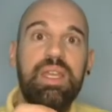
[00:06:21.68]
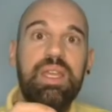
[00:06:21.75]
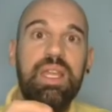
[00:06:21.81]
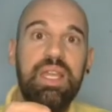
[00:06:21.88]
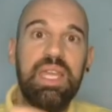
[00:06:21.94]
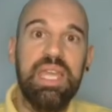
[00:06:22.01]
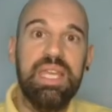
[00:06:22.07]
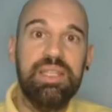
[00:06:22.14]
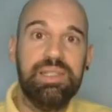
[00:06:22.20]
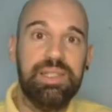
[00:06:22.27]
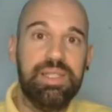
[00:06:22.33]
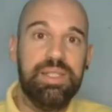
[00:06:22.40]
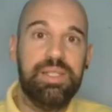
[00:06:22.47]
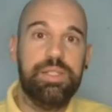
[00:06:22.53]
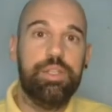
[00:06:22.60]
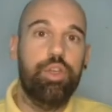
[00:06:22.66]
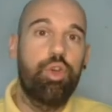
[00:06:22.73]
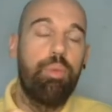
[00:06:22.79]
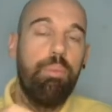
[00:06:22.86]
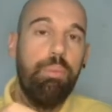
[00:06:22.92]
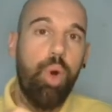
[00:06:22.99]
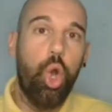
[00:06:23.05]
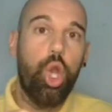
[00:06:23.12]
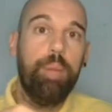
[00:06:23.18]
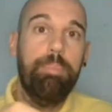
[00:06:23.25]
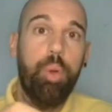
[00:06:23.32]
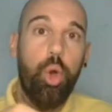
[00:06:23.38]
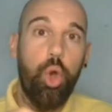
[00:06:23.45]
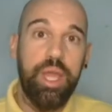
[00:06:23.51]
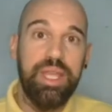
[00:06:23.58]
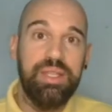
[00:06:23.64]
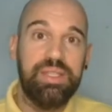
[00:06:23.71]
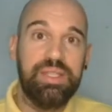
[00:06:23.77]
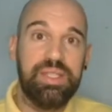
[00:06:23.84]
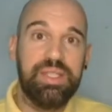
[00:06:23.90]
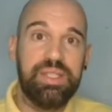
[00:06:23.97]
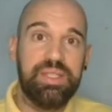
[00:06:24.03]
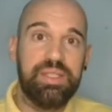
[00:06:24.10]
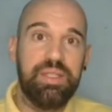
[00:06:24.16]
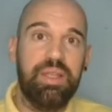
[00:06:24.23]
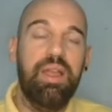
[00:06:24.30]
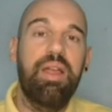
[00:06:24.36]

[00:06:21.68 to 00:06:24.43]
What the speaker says: gets more points